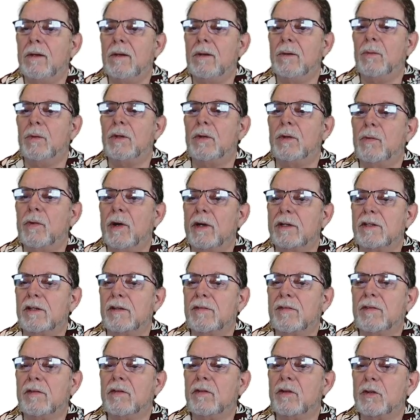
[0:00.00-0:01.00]
When the righteous
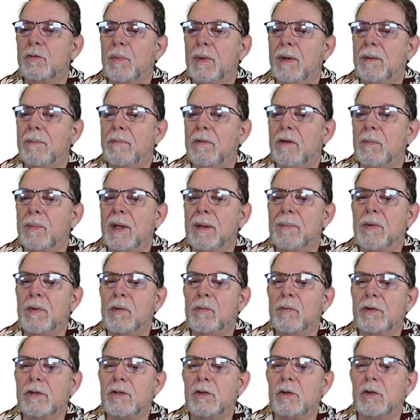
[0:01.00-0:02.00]
flourish, the people
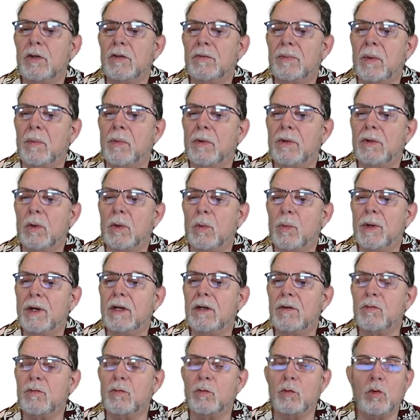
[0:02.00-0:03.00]
rejoice, but when the
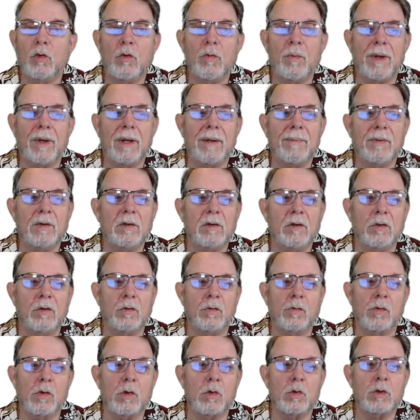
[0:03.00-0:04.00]
wicked rule, people
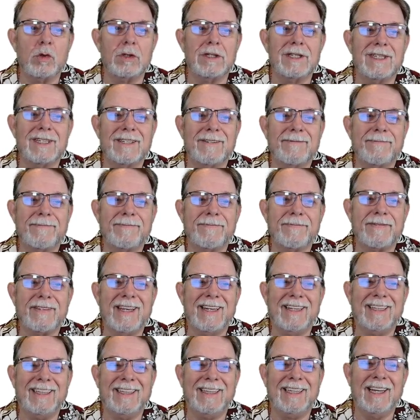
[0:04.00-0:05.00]
groan.
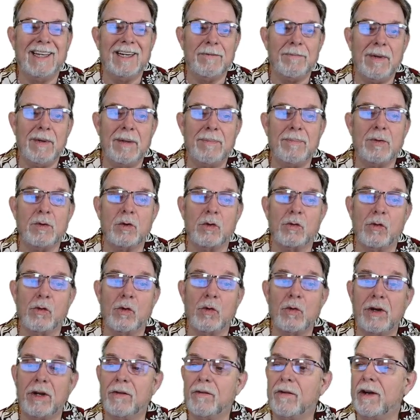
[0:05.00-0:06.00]
A lot of people
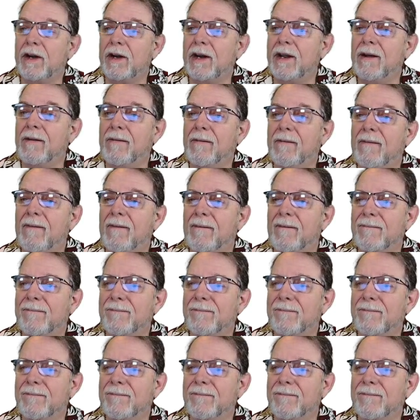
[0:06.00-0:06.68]
groaning right now, huh?